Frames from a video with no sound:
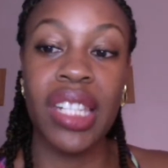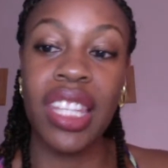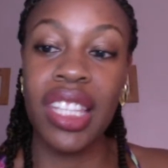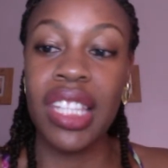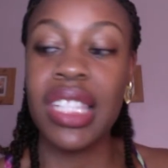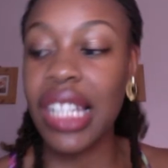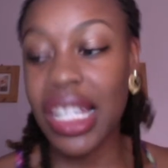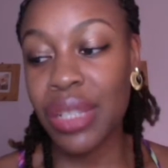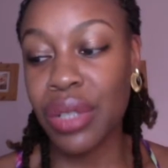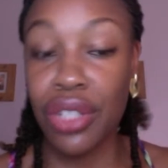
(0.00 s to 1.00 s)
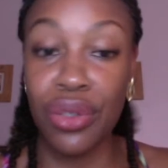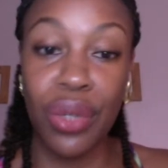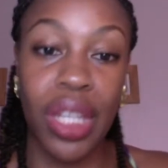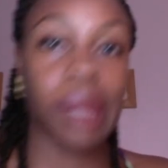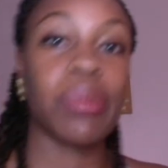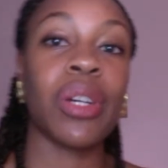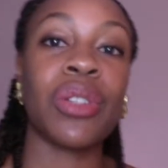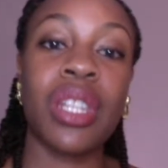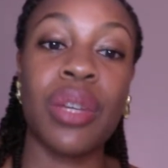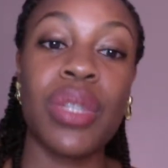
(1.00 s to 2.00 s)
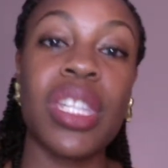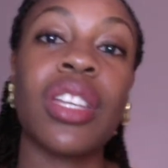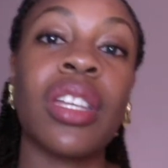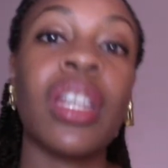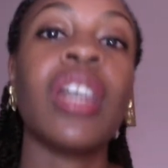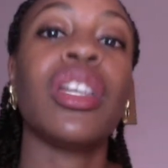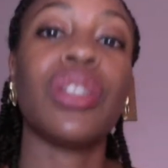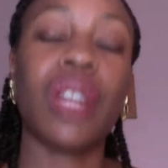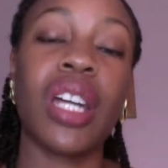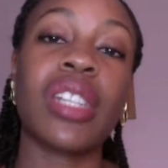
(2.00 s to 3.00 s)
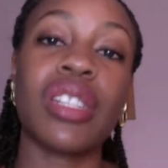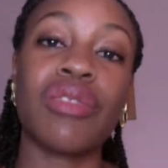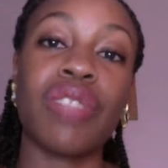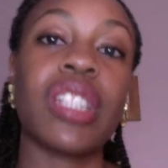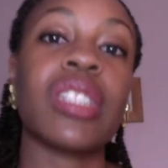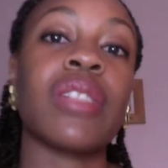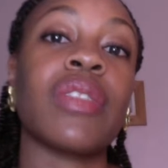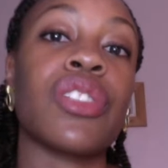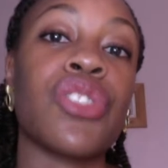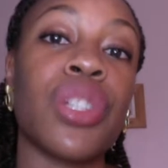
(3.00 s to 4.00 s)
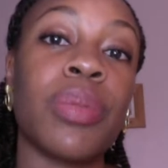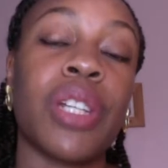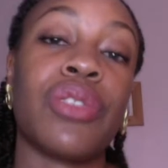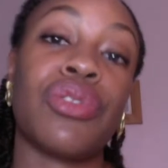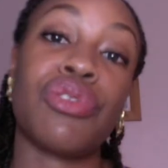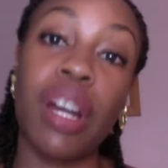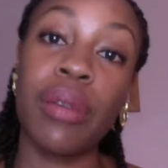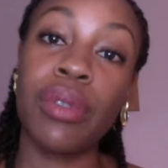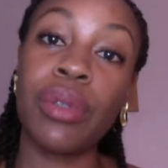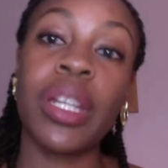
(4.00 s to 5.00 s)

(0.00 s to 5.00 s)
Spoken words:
I think that's the last one I was talking about. And I was saying Uganda is relatively cheaper to travel.